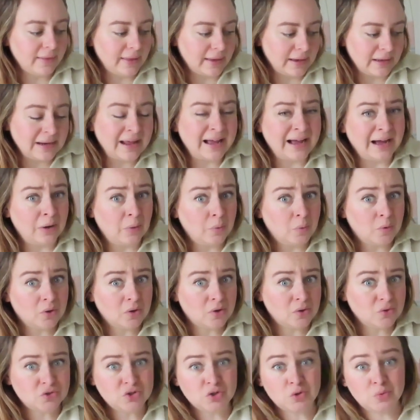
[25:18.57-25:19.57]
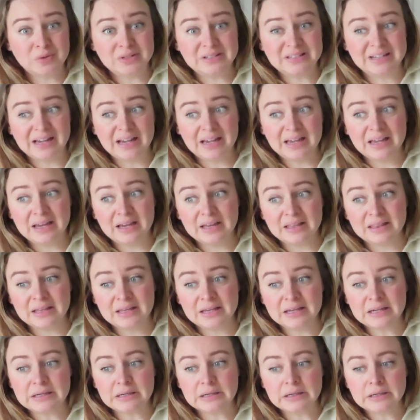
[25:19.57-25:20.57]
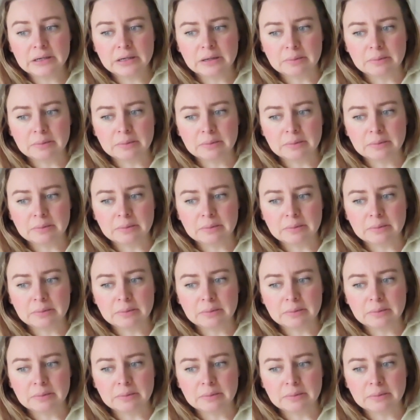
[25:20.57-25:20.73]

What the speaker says: like an hour or two a day, I think.